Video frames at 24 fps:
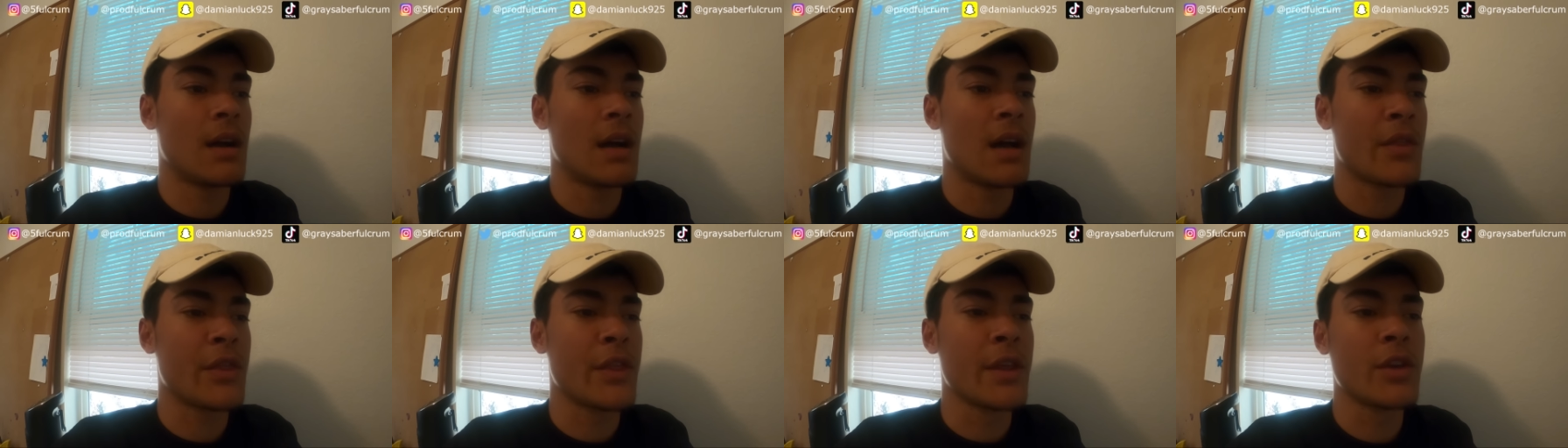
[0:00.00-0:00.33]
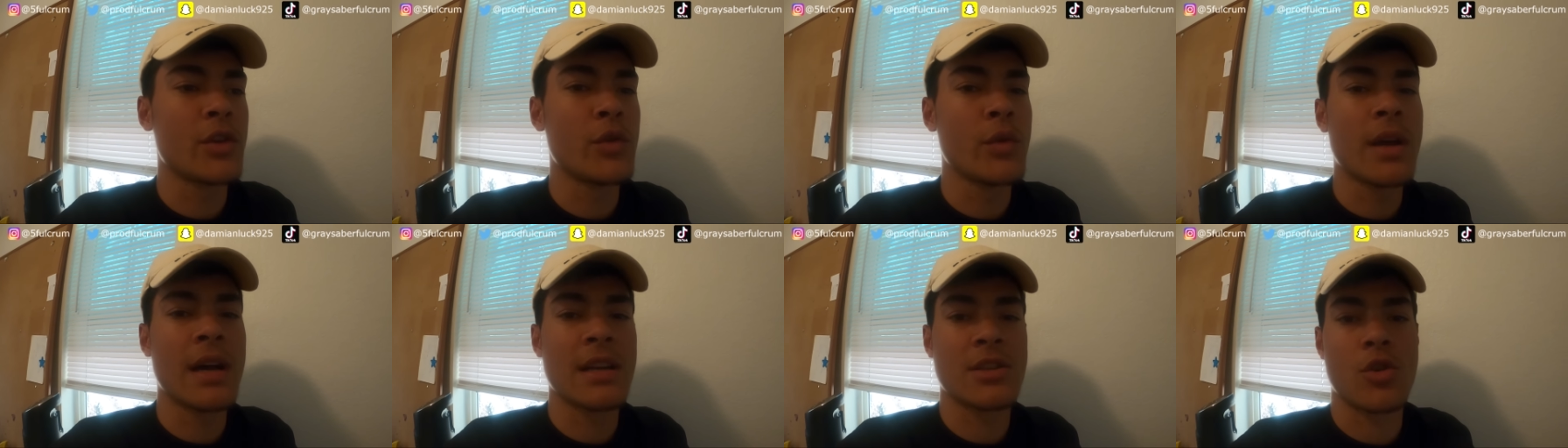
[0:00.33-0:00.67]
I
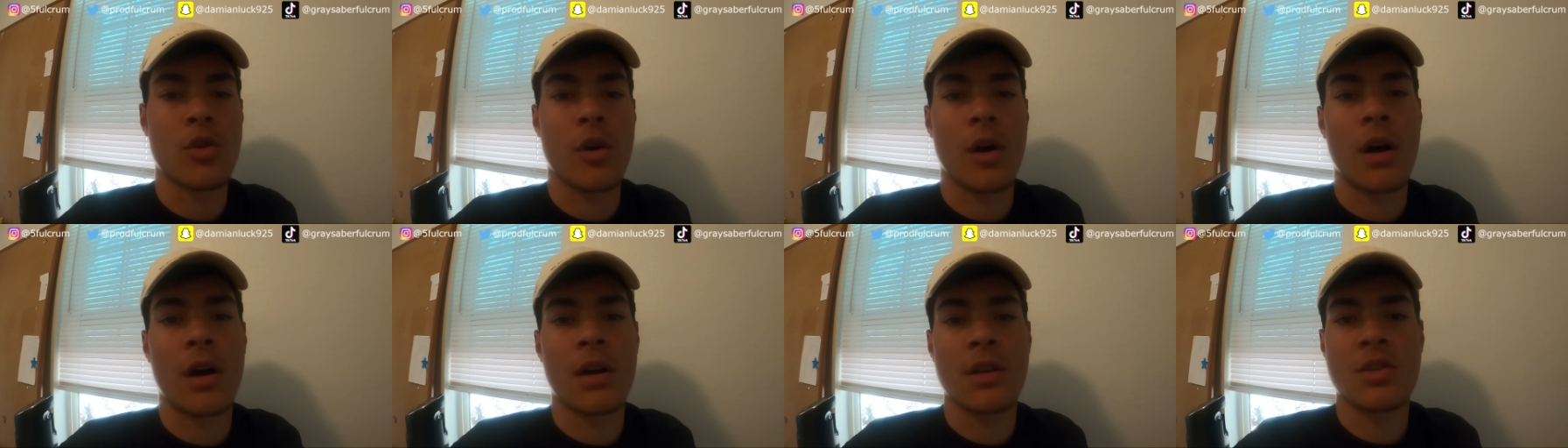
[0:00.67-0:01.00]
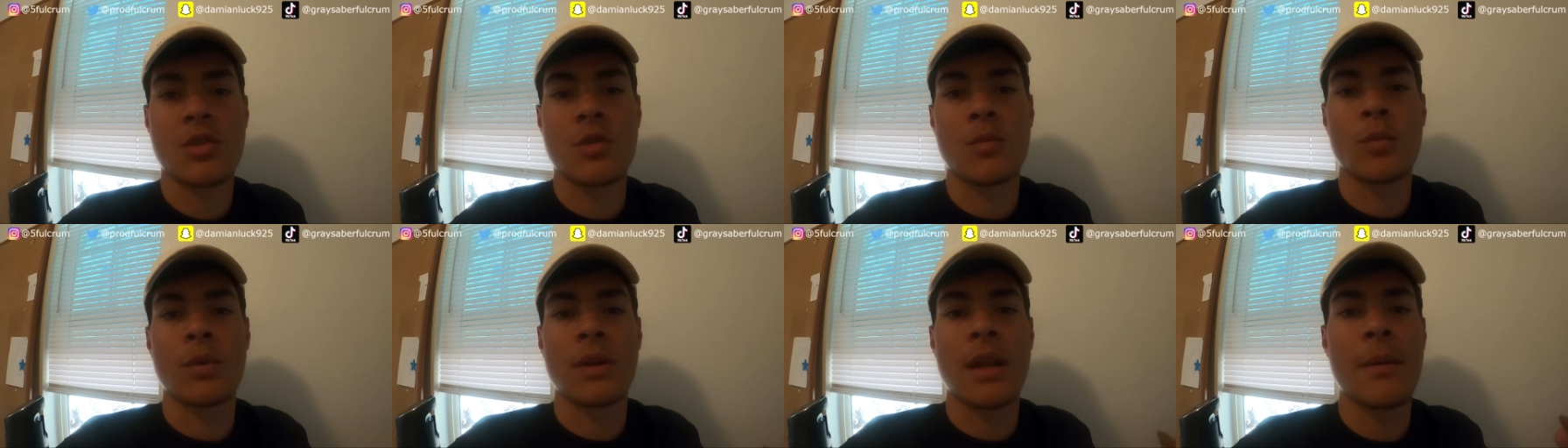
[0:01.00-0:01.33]
think you guys are
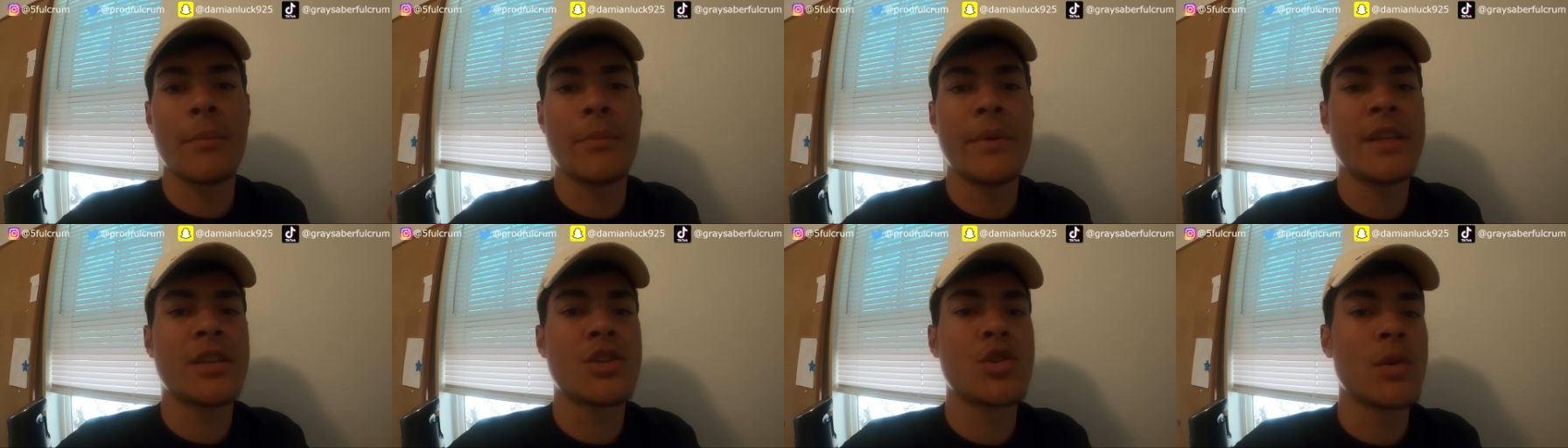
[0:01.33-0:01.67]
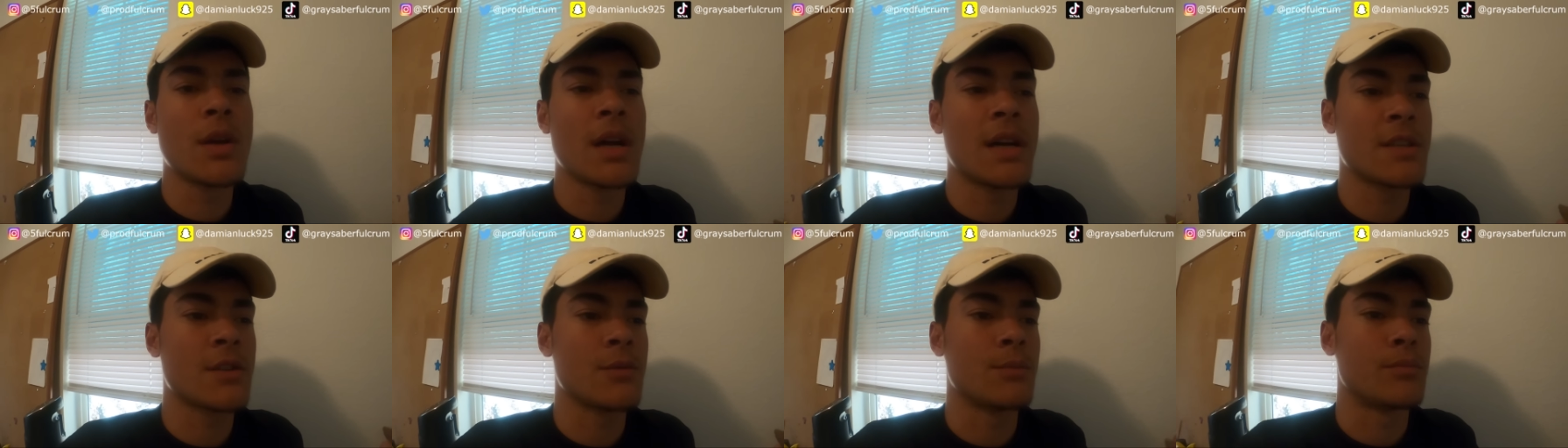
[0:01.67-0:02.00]
awesome. When I meet you
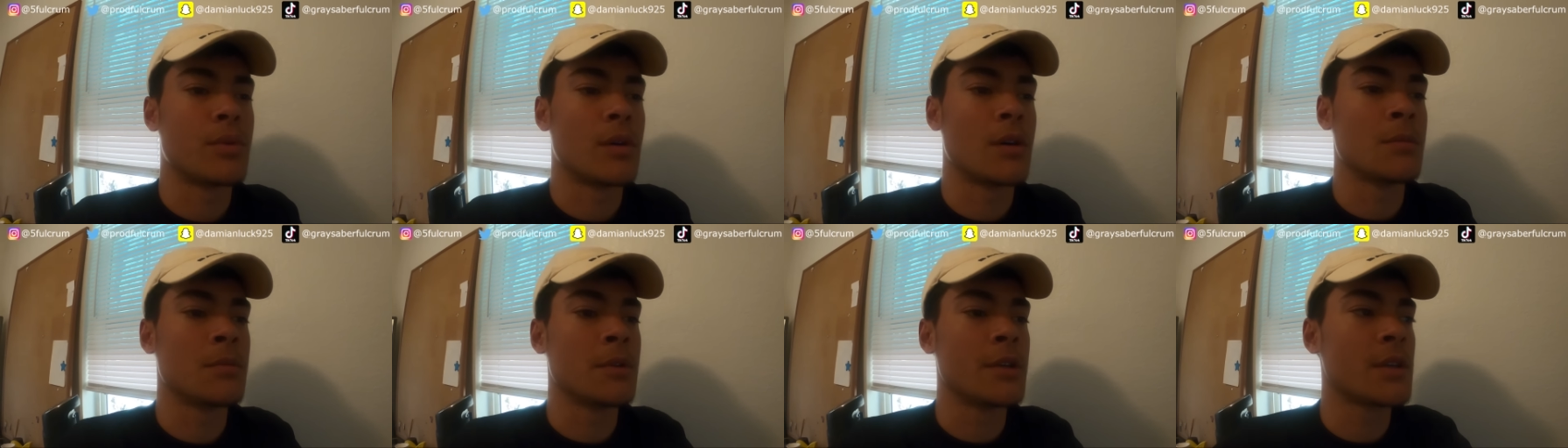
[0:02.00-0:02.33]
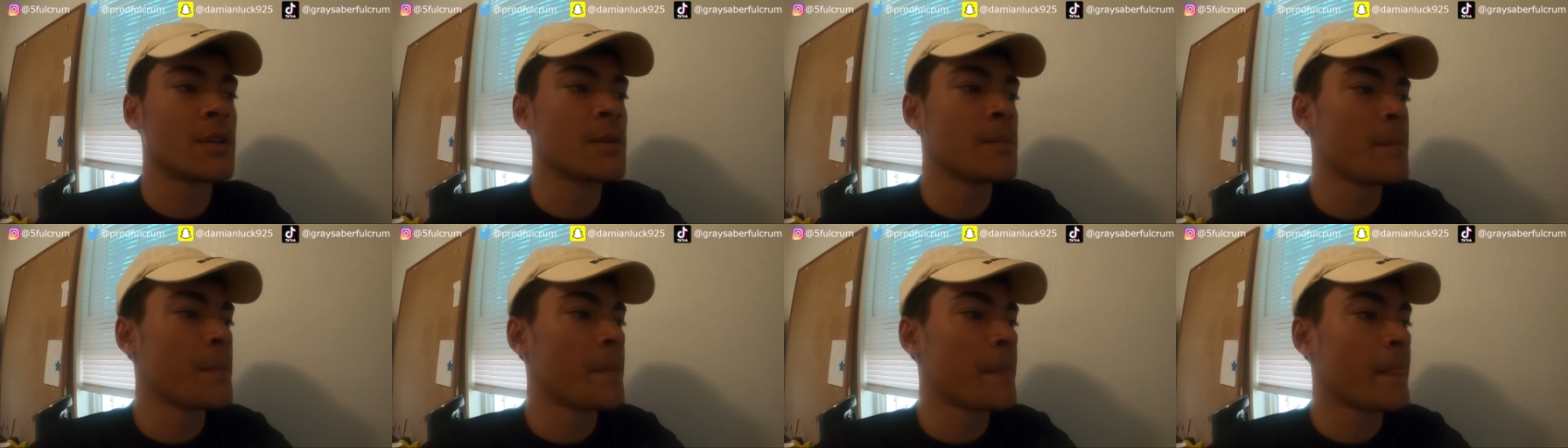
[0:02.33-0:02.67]
guys in
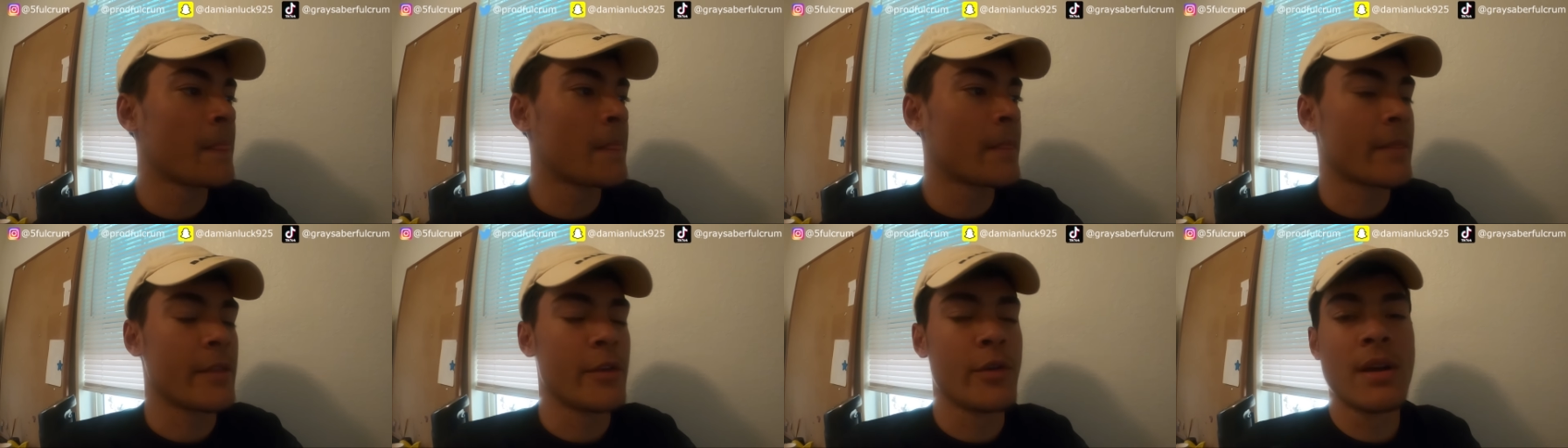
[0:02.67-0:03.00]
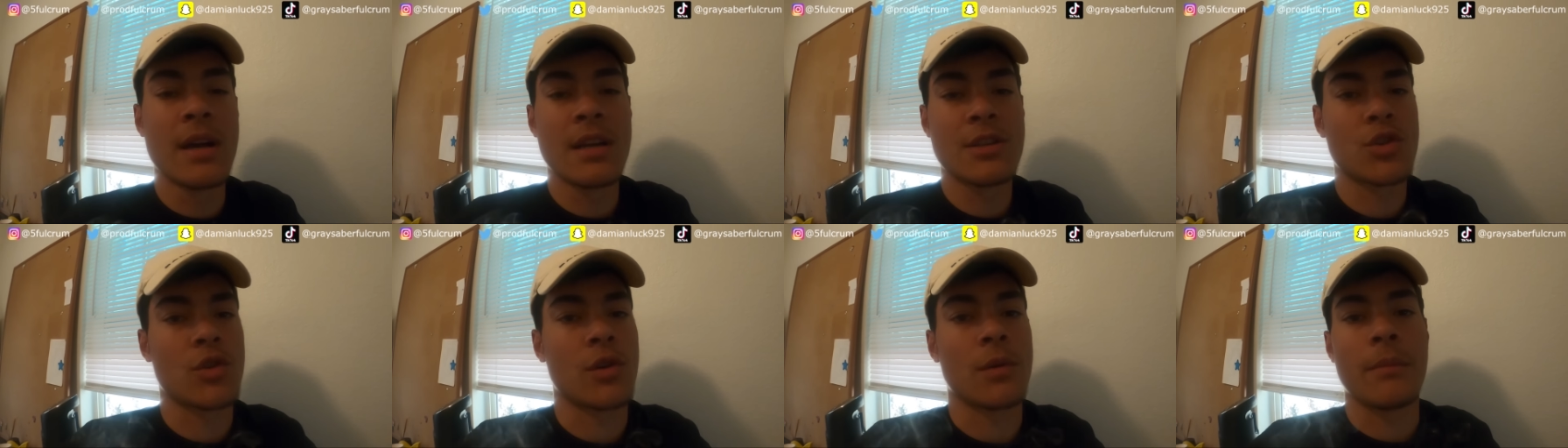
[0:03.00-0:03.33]
public, you
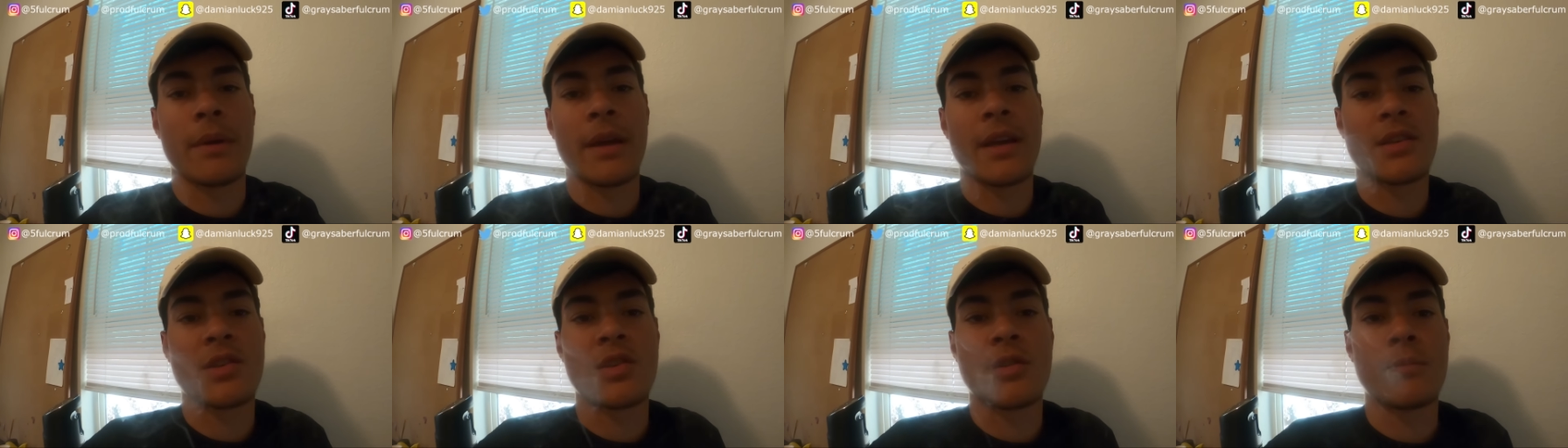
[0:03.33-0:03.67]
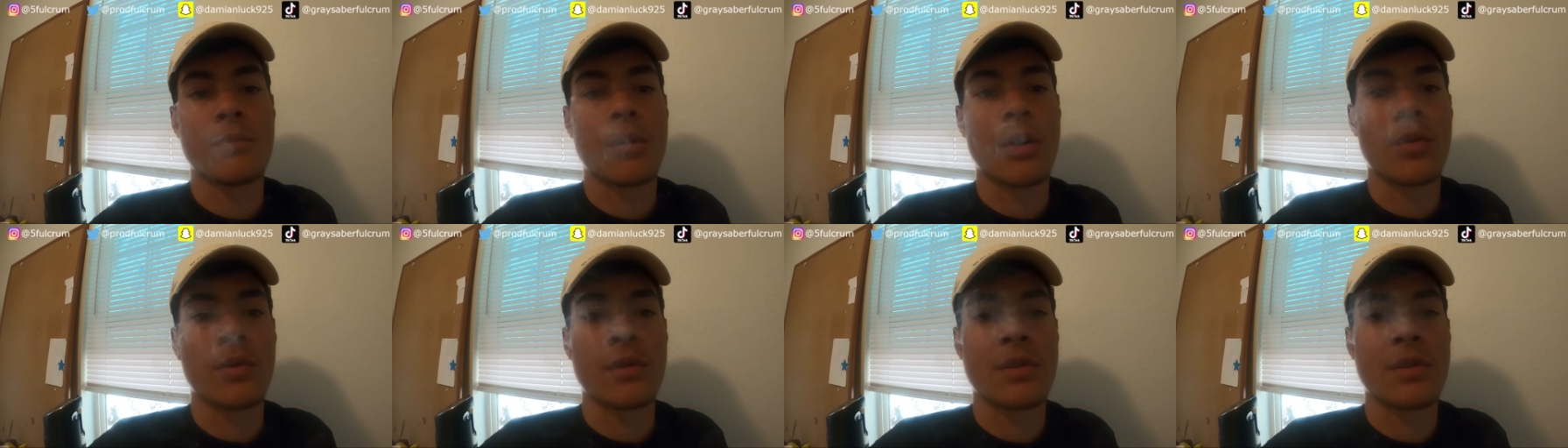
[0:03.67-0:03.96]
guys are amazing, bro.